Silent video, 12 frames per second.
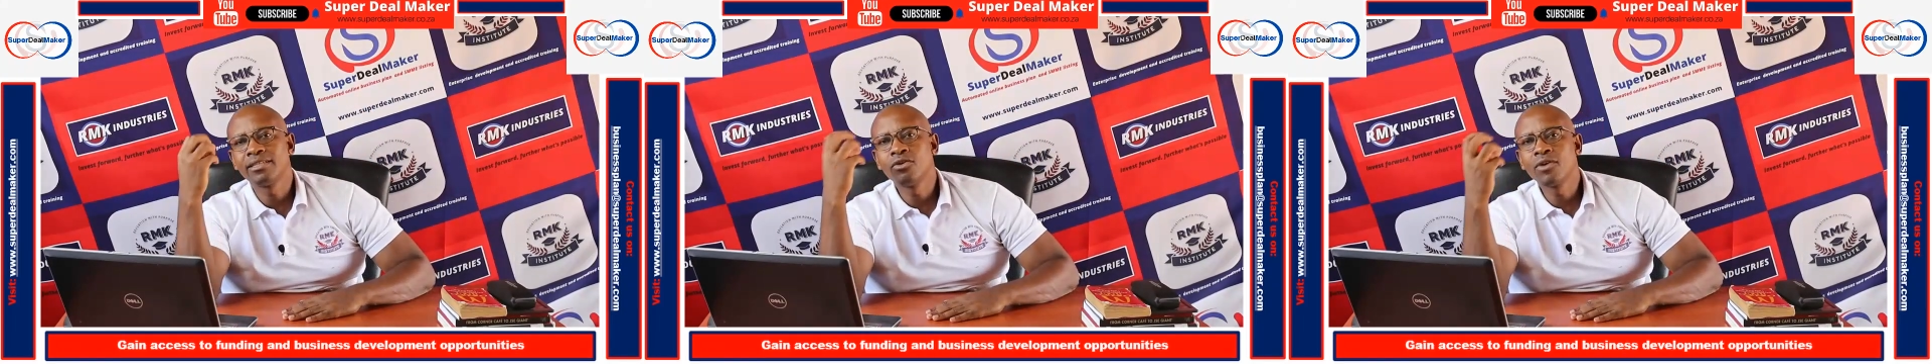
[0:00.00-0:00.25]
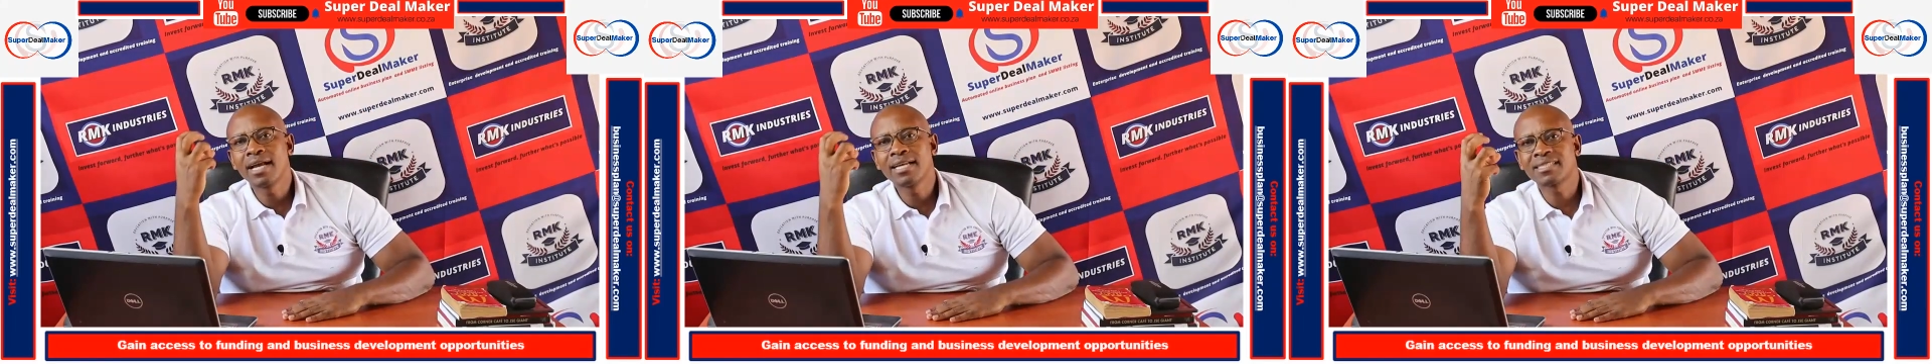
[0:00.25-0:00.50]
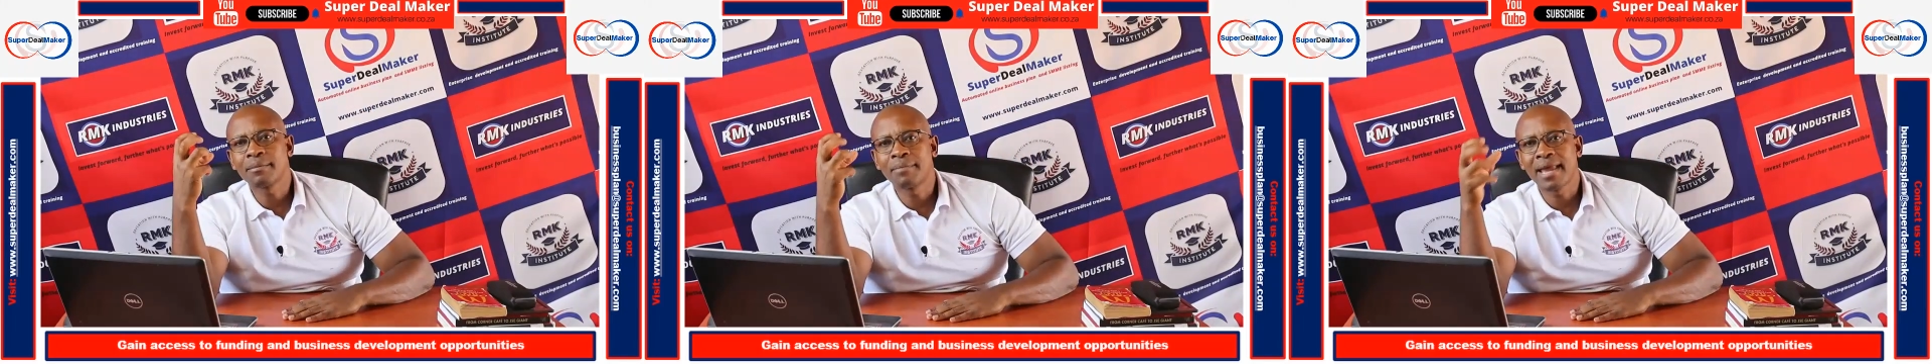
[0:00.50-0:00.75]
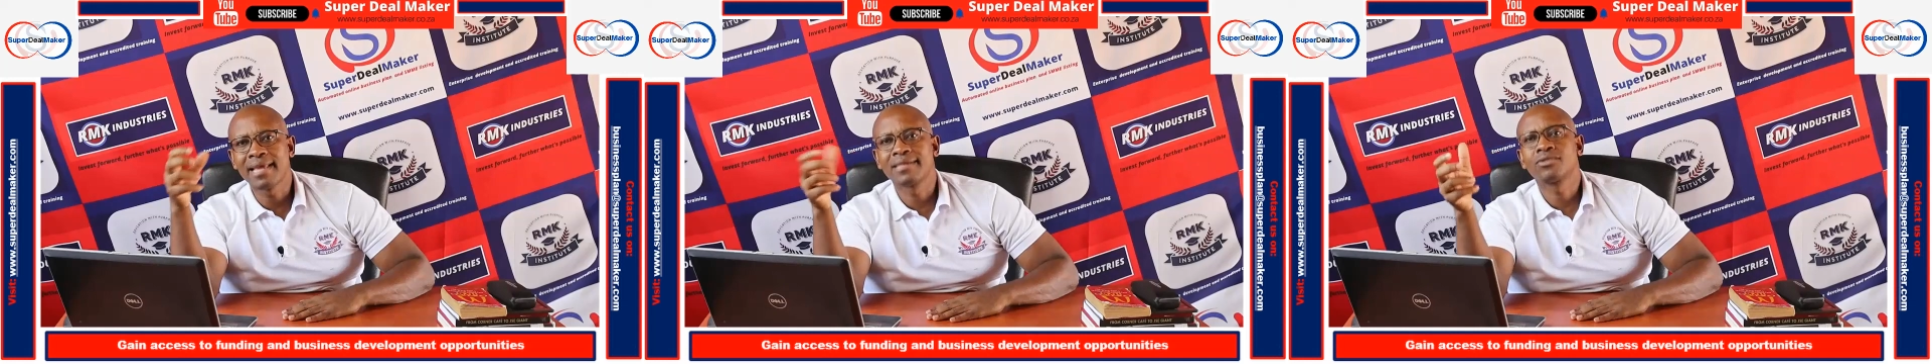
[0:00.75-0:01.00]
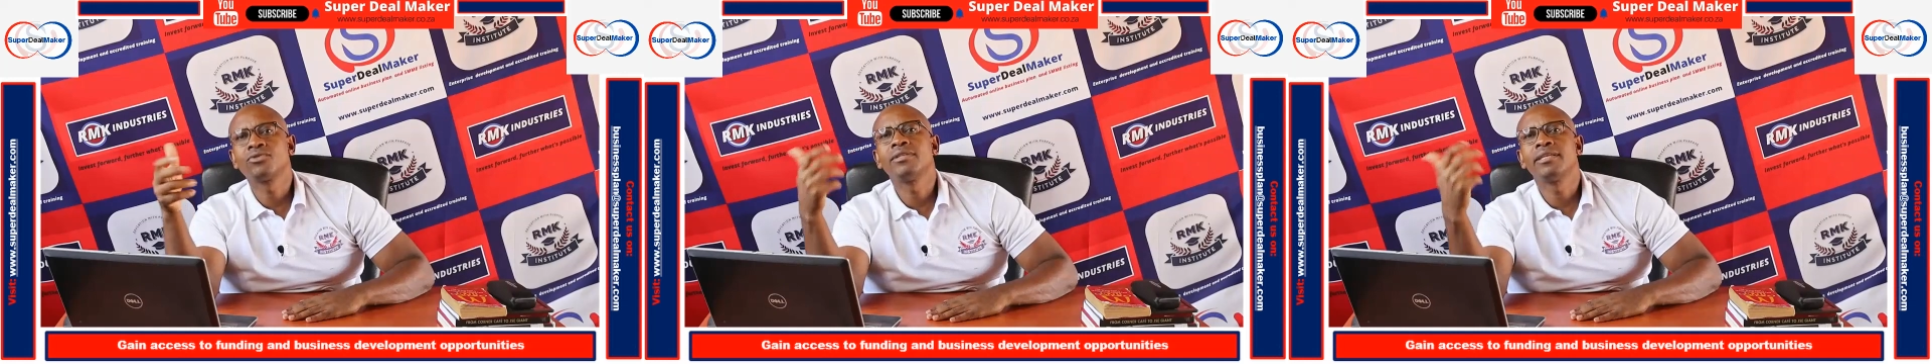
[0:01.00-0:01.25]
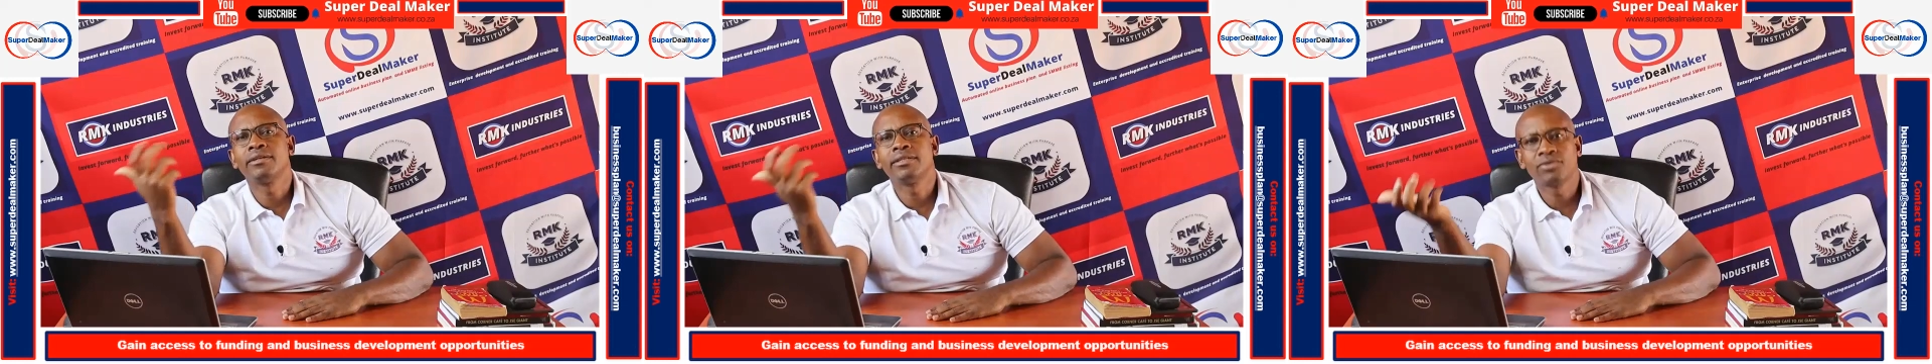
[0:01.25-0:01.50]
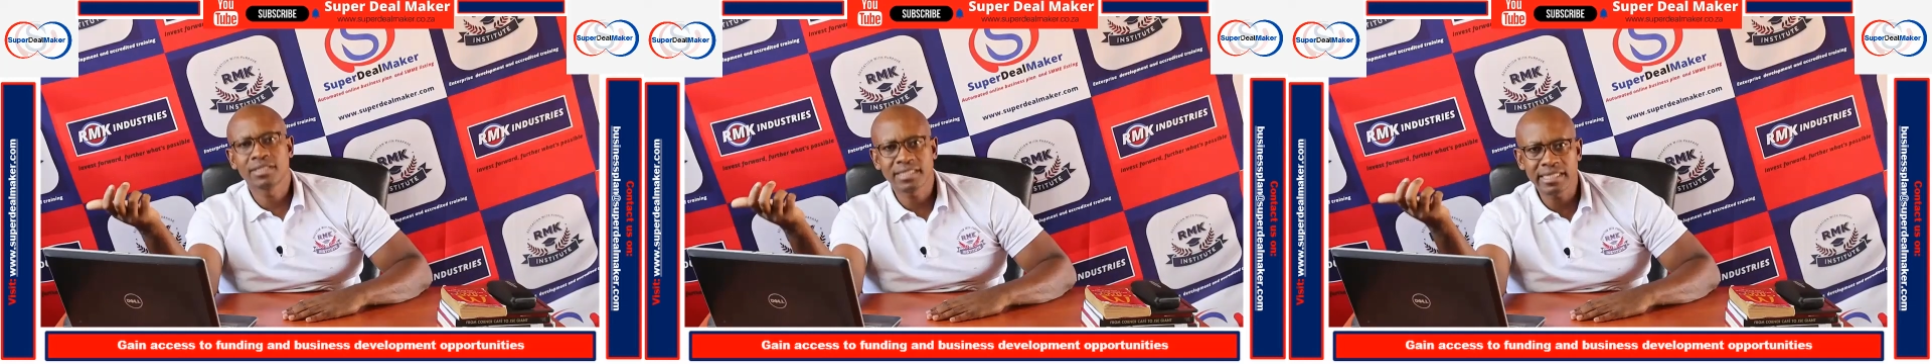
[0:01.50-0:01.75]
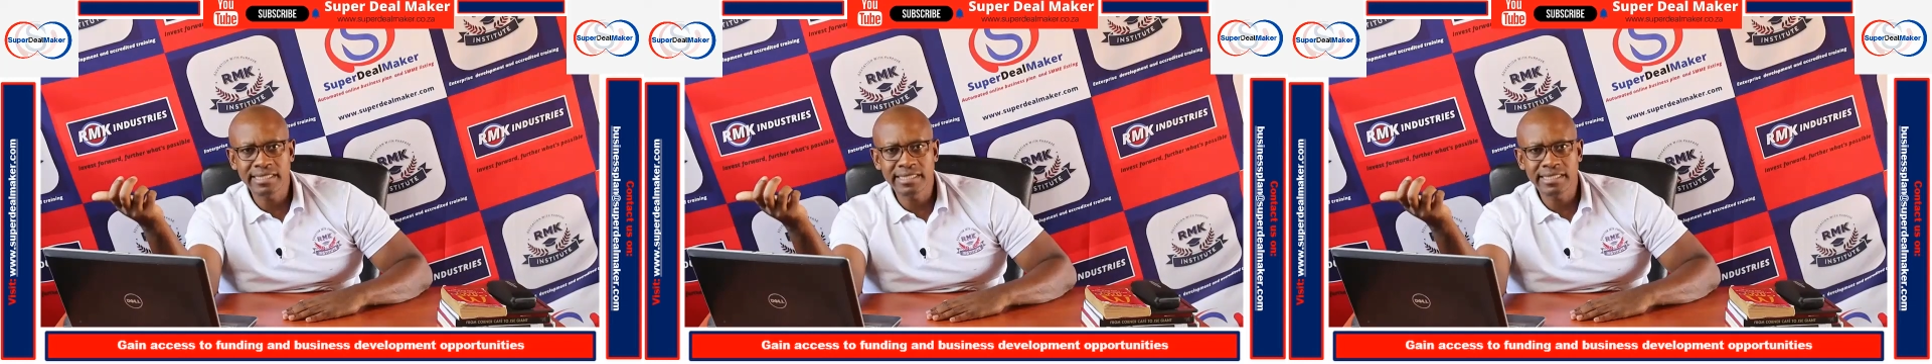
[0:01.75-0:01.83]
local suppliers, so it was